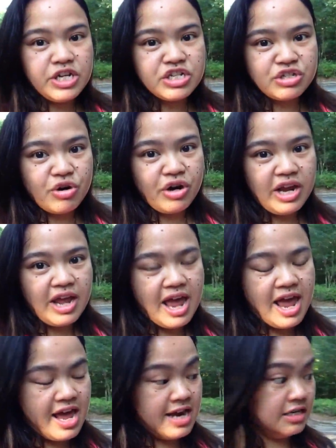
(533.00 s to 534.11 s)
sturdy
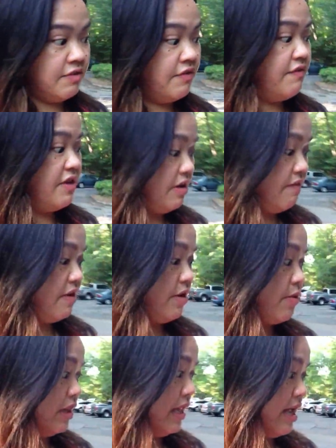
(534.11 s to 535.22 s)
and very
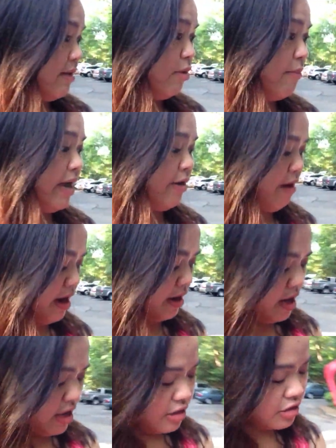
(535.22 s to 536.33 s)
reliable bike rack.
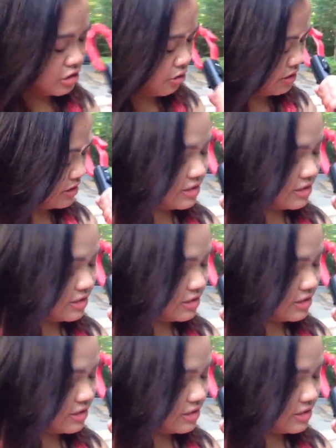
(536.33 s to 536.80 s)
So it's the